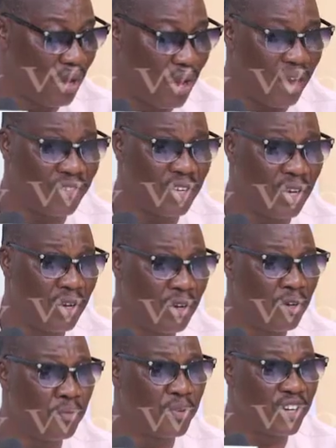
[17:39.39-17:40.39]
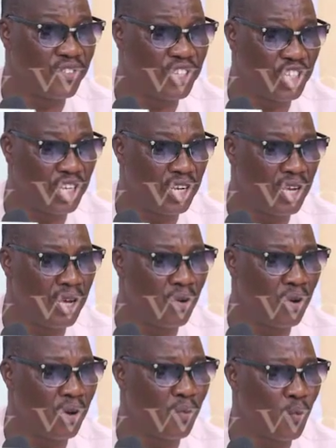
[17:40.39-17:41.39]
As a legal practitioner,
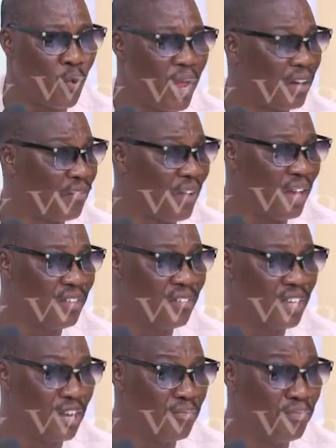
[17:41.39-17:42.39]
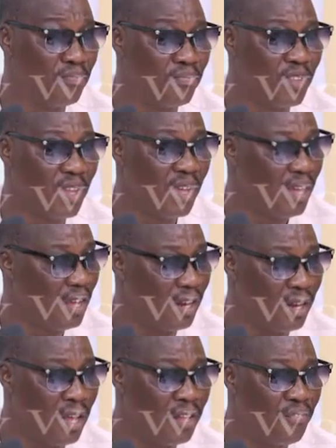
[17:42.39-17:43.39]
we advise them,
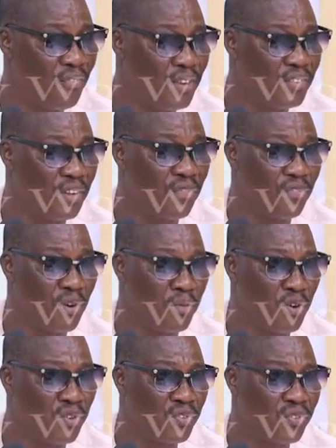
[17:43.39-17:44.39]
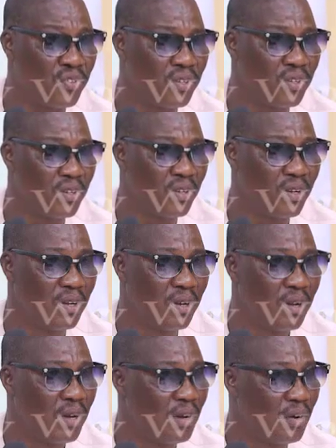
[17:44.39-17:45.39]
let's first and foremost
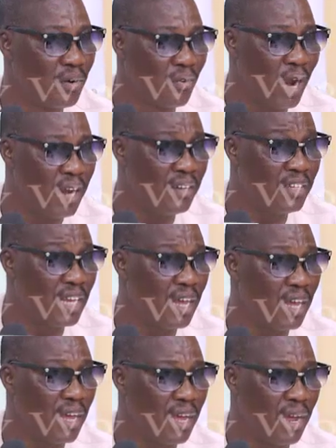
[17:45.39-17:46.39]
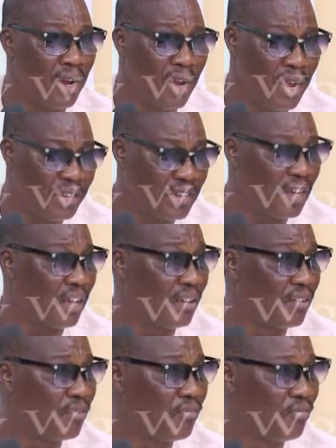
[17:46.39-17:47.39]
write a letter
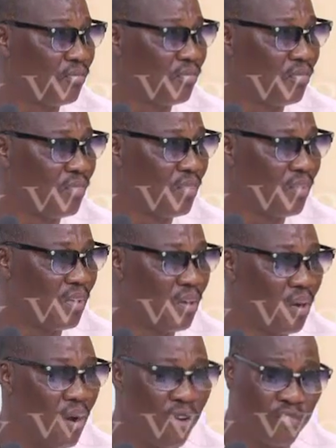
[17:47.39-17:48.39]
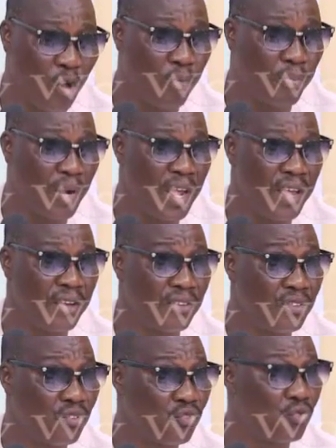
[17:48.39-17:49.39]
of complaint
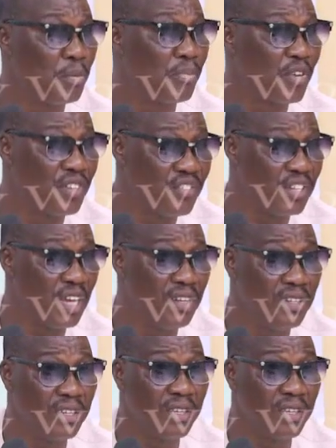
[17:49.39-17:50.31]
to the president,